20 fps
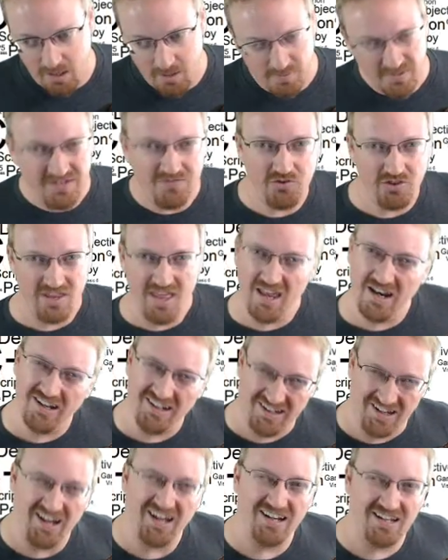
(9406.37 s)
But even then
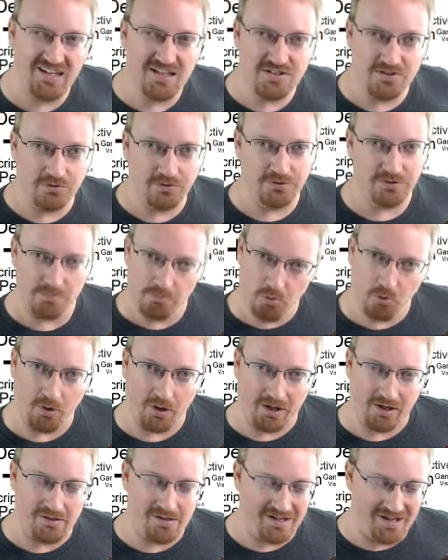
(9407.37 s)
it kind of gets old and
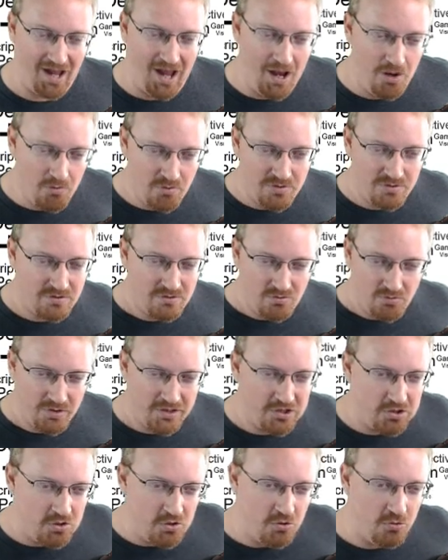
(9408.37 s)
boring.
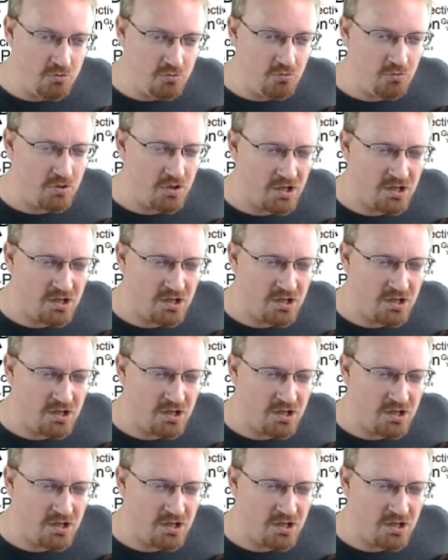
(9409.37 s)
Like who